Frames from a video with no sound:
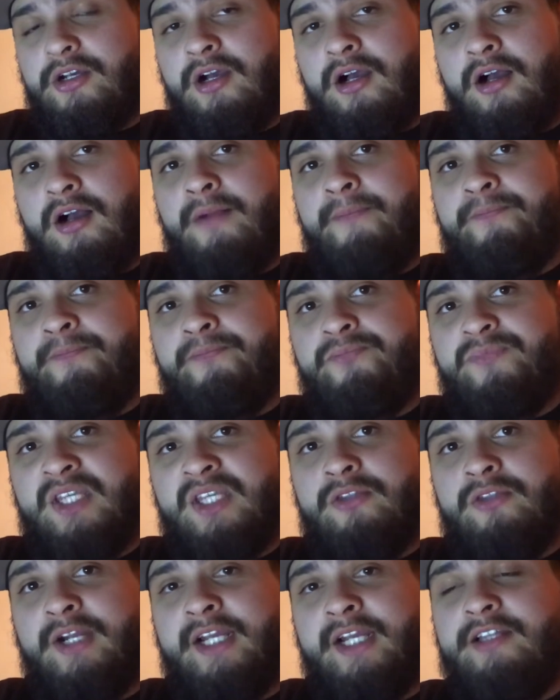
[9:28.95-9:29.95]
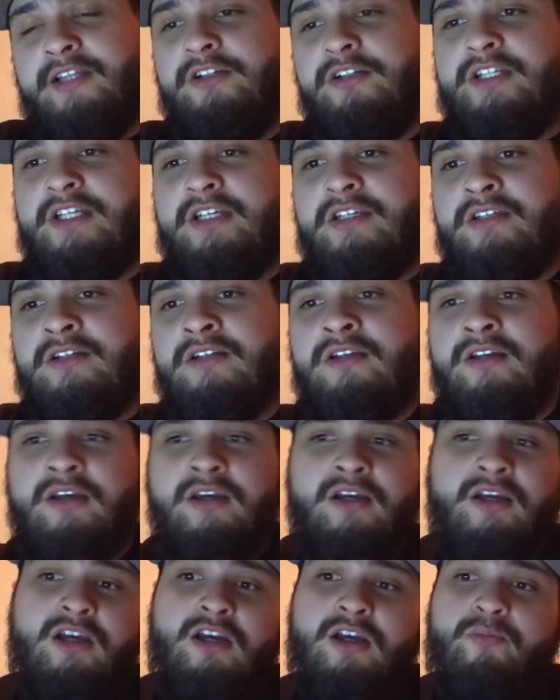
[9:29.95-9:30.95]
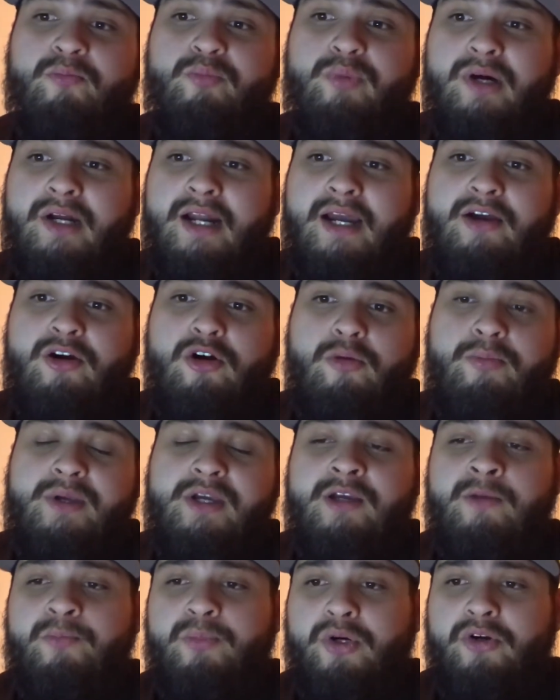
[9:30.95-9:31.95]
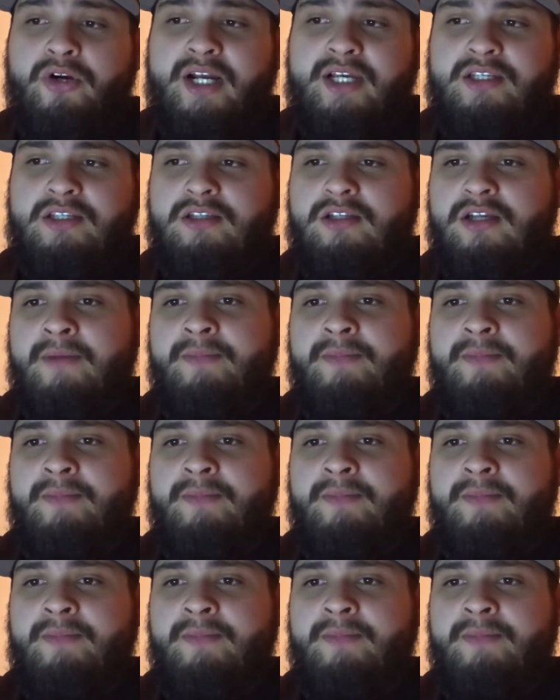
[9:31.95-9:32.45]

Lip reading: in the regular season, but I hope he can progress.